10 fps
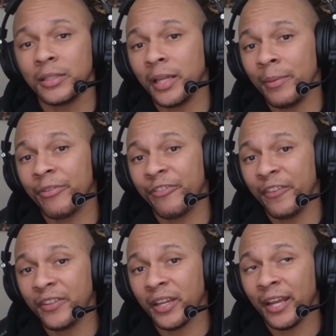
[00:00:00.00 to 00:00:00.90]

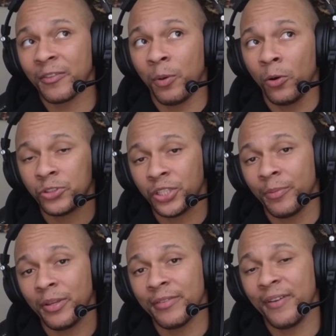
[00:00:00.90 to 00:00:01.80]
M50 as opposed to the
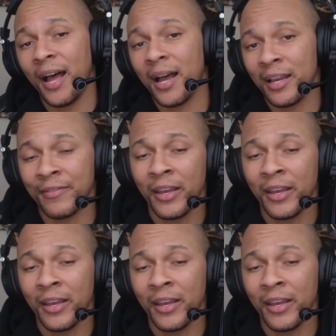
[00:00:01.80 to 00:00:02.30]
B5,